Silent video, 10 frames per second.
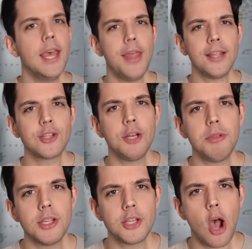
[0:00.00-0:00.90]
that's going to be
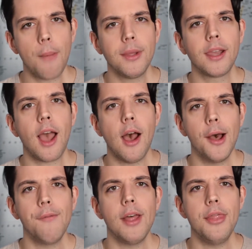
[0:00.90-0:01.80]
the topic
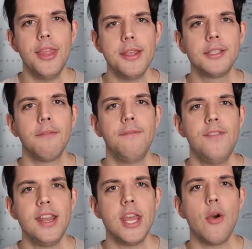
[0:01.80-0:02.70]
of this
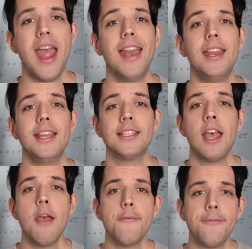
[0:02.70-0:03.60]
video, and it is
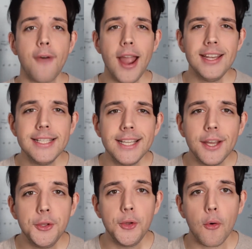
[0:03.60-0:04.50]
finding
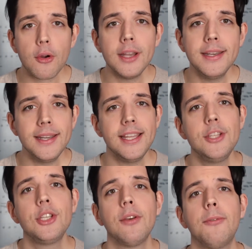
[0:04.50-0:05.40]
your
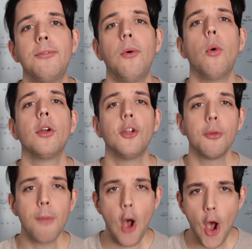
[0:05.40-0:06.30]
niche for
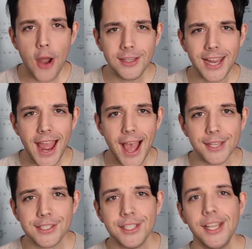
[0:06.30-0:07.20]
your
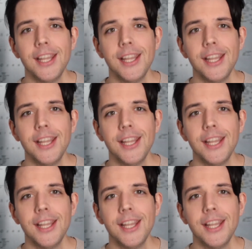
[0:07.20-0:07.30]
podcast.